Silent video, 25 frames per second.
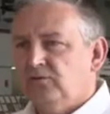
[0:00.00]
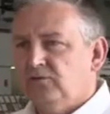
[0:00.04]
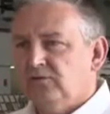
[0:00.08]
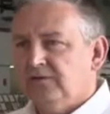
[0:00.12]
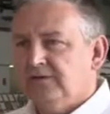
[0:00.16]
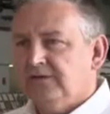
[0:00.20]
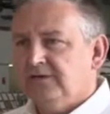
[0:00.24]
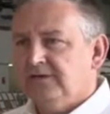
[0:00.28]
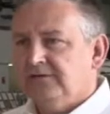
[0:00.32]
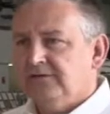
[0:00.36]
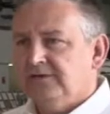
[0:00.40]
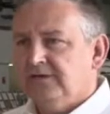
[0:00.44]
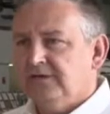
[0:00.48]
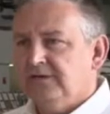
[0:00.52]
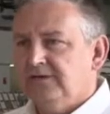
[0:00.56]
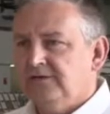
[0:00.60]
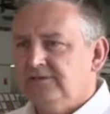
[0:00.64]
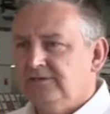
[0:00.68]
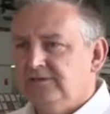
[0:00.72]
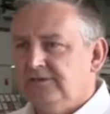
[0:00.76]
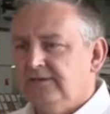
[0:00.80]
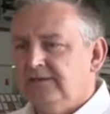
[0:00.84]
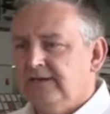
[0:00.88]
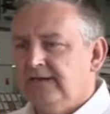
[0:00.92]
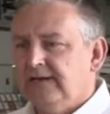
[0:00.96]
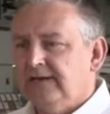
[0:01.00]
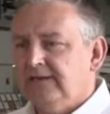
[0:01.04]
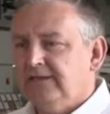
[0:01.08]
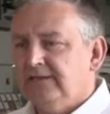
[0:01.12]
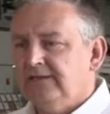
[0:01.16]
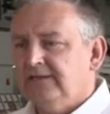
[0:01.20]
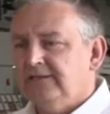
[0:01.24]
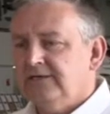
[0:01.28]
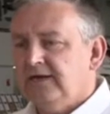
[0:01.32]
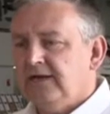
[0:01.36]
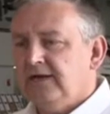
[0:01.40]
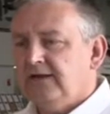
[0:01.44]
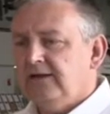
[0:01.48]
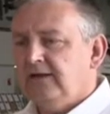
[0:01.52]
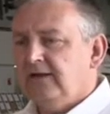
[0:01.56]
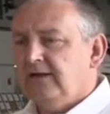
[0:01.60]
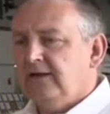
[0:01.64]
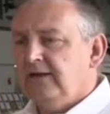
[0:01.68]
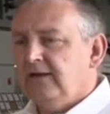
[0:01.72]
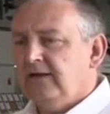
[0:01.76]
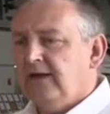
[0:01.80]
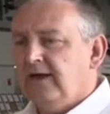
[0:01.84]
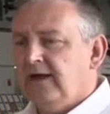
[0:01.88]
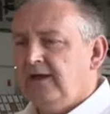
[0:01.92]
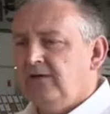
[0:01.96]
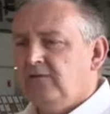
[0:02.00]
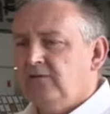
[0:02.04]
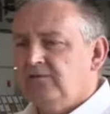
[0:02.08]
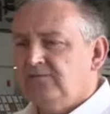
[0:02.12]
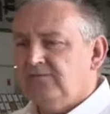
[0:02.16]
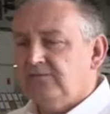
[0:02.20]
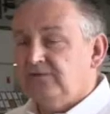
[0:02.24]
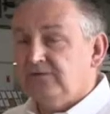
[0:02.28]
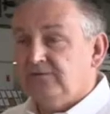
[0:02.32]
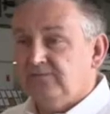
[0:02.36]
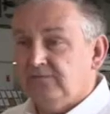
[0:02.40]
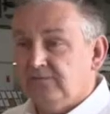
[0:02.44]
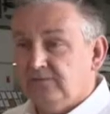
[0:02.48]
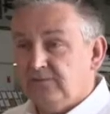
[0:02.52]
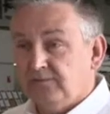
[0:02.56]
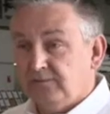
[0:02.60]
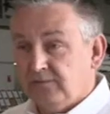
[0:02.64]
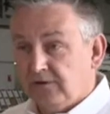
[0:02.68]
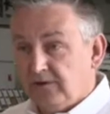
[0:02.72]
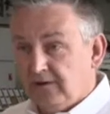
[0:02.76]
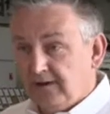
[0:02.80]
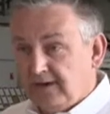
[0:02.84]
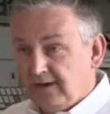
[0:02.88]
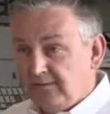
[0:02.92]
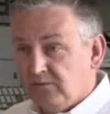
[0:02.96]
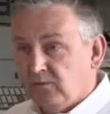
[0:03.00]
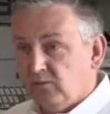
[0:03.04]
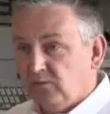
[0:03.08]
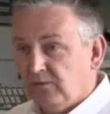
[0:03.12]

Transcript: organisation, and this head office for the Part M